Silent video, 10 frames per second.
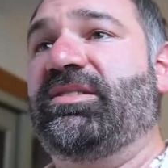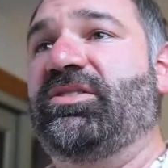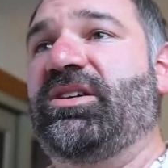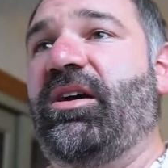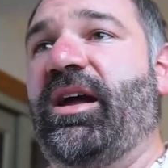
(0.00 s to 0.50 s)

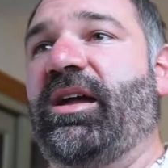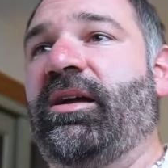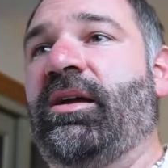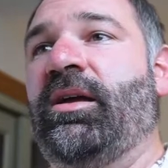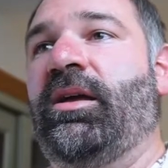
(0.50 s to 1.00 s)
Sarek.
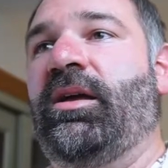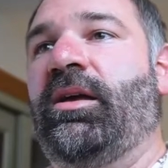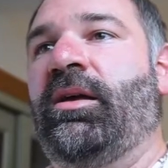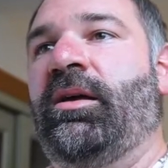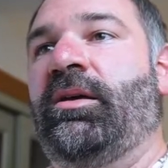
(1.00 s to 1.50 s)

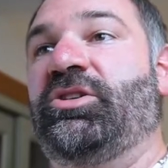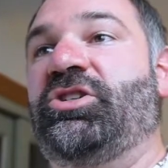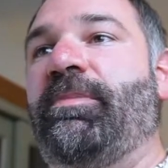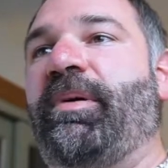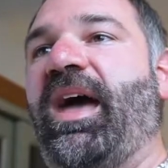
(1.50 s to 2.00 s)

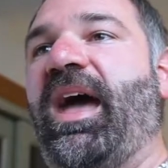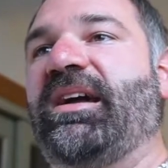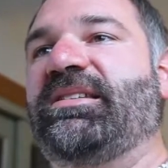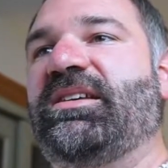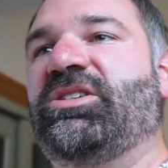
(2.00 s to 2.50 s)
Ship
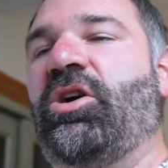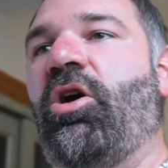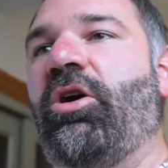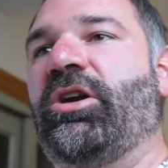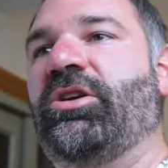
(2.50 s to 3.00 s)
access
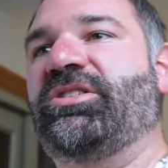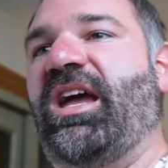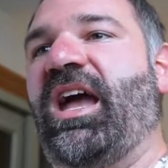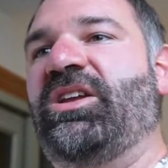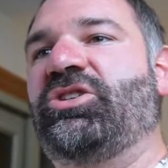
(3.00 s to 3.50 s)
corridors
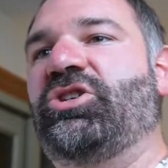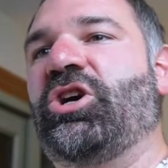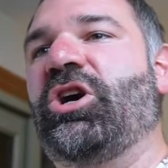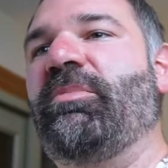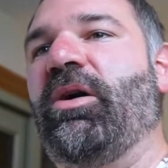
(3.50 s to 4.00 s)
and
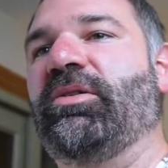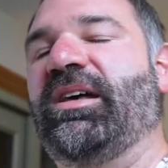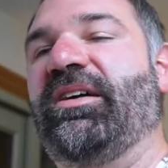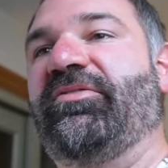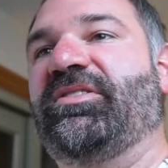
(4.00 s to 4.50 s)
turbo
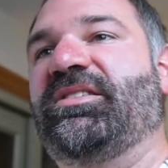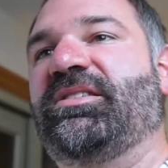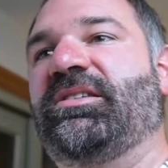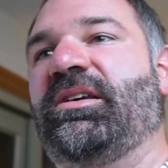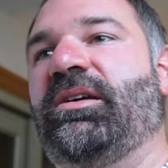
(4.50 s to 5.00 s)

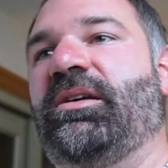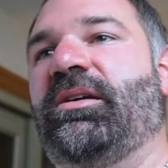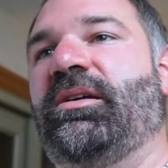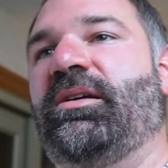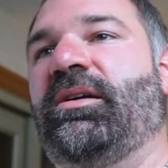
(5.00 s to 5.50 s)
lifts.
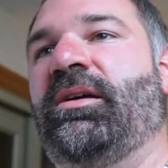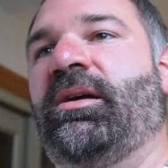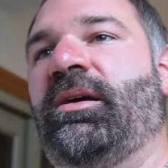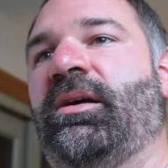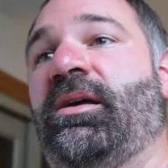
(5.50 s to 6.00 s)

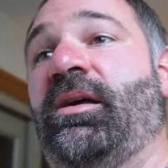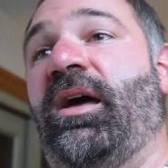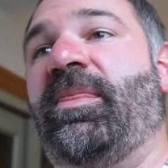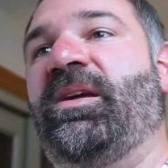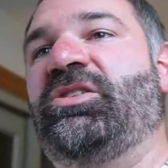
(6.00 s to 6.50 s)

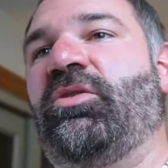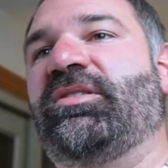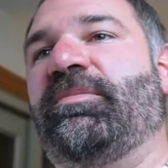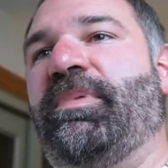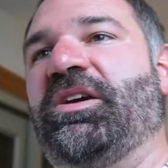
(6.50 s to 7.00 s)
And they show us
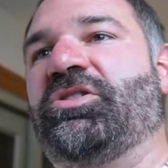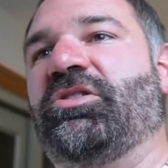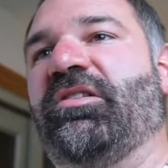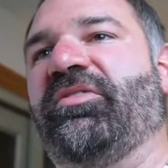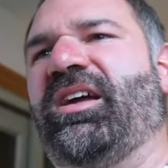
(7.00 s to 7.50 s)
a picture
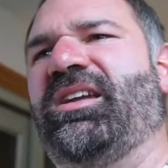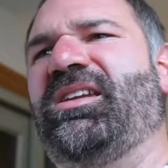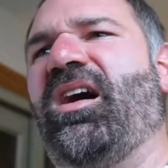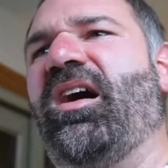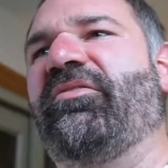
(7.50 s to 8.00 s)
of like a
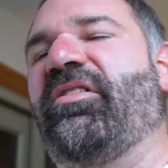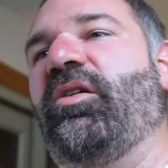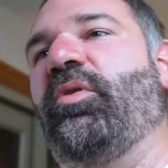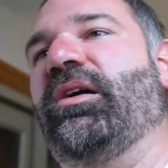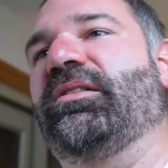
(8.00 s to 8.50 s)
not very
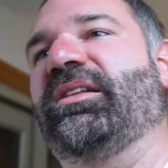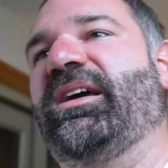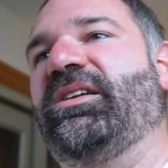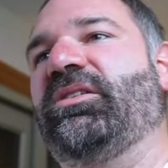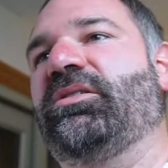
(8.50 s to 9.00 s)
well
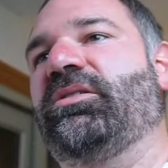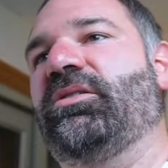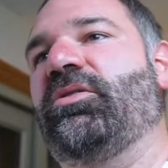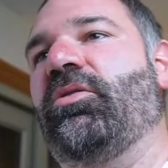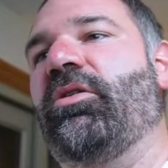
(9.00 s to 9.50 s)
lit
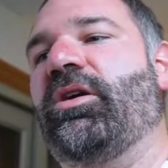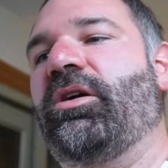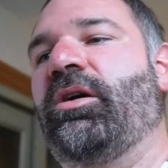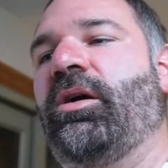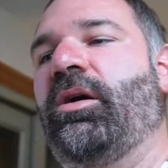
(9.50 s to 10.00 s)

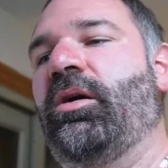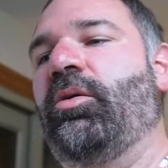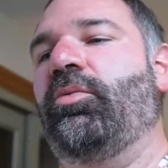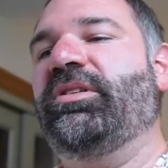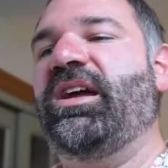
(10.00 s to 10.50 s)
corridor.
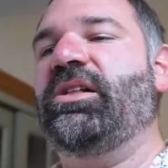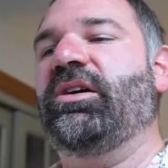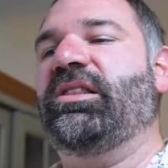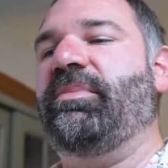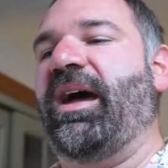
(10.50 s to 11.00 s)
We'll take a look
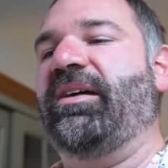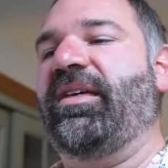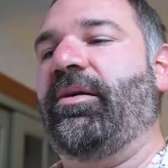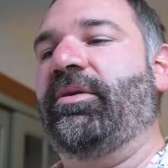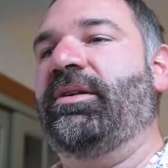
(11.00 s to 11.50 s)
at the back of
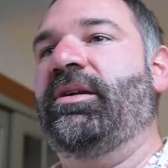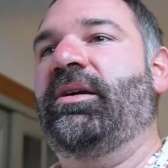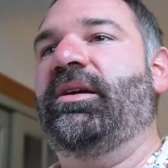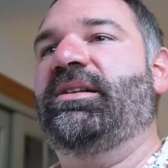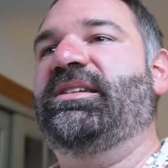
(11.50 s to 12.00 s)
that one.
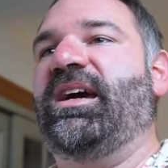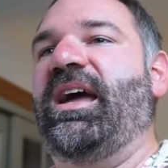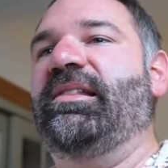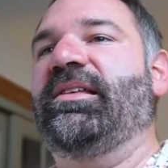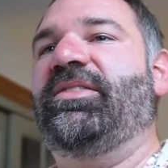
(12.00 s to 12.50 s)

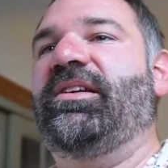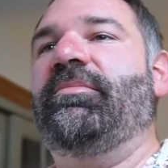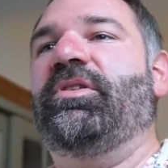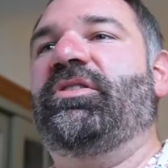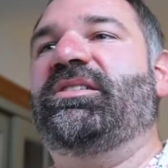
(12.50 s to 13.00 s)

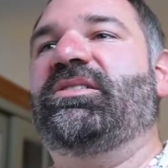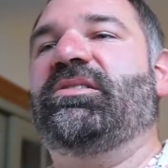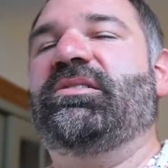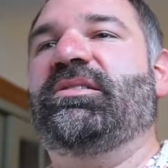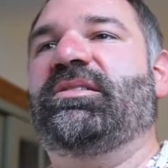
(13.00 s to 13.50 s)
Dilithium
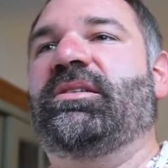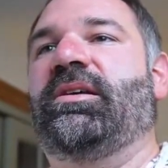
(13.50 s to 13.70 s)
crystals.